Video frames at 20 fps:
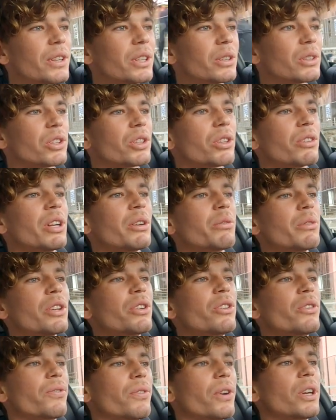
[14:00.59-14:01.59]
feel to it
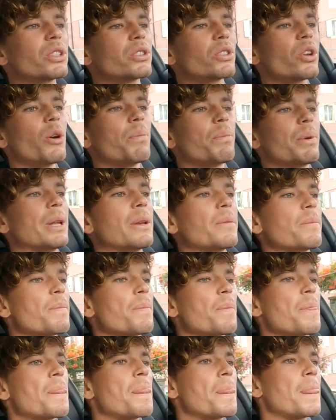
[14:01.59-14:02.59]
when you first hop
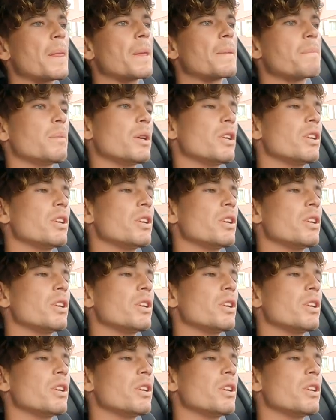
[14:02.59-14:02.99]
in.